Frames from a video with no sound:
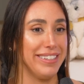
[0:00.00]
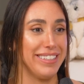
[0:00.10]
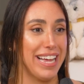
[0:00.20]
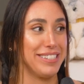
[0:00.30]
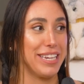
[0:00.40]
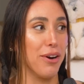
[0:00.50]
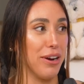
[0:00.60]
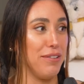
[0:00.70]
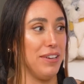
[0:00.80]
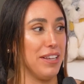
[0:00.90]
that
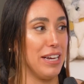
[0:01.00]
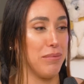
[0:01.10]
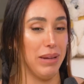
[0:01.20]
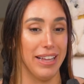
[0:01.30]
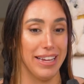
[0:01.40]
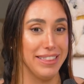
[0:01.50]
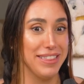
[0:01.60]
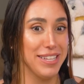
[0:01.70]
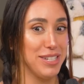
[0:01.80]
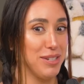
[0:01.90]
scary feeling of being like,
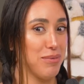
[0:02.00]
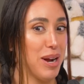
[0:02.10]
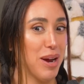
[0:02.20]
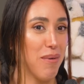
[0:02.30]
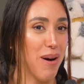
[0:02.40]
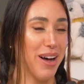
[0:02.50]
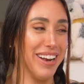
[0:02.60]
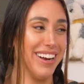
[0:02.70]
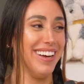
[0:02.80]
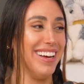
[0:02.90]
this is what I want.